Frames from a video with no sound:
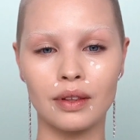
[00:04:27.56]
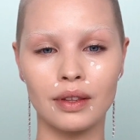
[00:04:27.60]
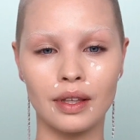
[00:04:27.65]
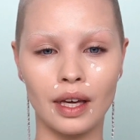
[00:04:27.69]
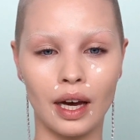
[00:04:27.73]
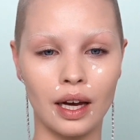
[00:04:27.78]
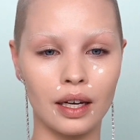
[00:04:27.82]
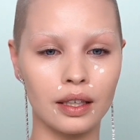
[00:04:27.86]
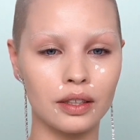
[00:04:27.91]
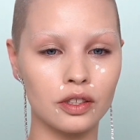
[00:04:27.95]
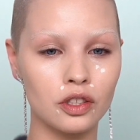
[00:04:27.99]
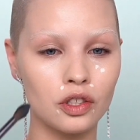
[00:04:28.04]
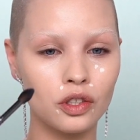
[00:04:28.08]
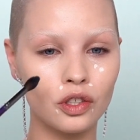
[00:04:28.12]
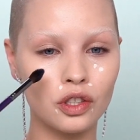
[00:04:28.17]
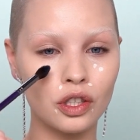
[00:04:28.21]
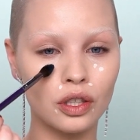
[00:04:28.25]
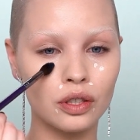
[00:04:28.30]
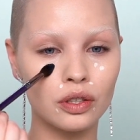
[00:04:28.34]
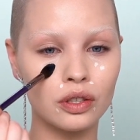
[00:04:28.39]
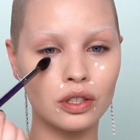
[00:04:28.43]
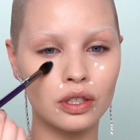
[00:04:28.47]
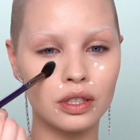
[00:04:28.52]
That is
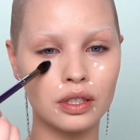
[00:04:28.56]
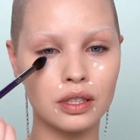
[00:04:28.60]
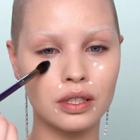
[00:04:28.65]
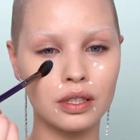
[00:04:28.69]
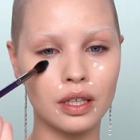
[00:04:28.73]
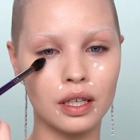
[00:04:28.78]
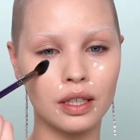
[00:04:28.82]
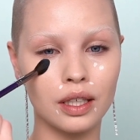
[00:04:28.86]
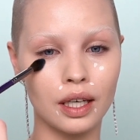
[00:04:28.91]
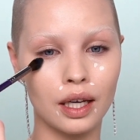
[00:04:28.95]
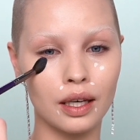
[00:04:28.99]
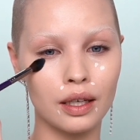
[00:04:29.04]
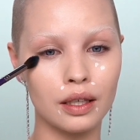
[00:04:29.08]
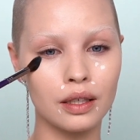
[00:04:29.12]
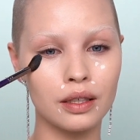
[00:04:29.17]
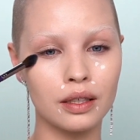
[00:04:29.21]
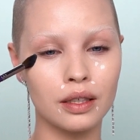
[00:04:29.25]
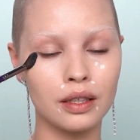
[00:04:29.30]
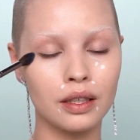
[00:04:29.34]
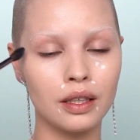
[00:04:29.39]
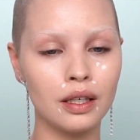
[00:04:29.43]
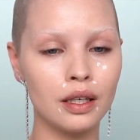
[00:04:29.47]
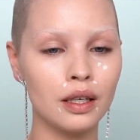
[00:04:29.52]
just stunning.
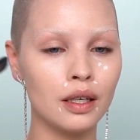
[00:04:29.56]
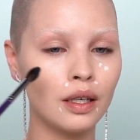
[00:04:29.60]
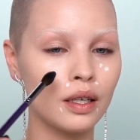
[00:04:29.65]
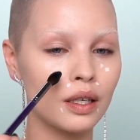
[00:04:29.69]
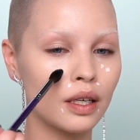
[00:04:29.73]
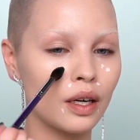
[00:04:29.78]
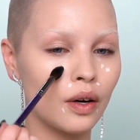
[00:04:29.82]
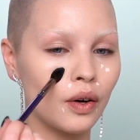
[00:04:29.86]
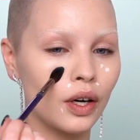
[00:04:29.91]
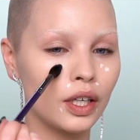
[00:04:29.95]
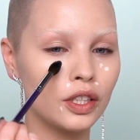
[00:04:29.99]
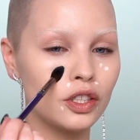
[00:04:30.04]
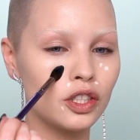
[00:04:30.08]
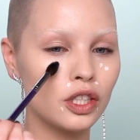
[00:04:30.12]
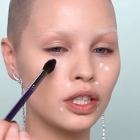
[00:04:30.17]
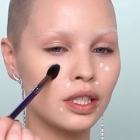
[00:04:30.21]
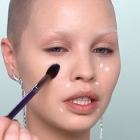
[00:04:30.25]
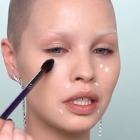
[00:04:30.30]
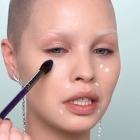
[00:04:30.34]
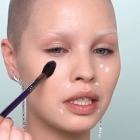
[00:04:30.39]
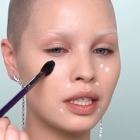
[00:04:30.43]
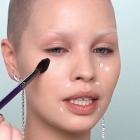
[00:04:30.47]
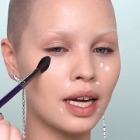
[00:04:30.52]
I
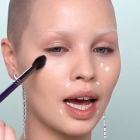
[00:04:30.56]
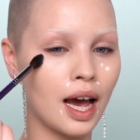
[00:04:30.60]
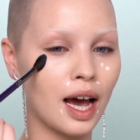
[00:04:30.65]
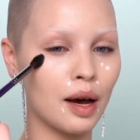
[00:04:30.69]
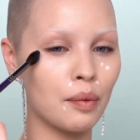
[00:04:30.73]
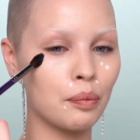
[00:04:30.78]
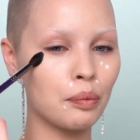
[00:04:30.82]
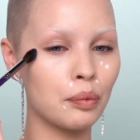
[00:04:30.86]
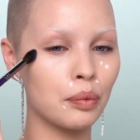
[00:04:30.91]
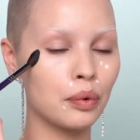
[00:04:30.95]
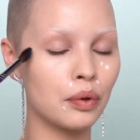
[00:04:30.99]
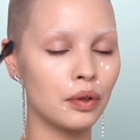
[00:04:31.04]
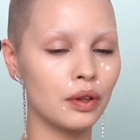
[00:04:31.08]
just tap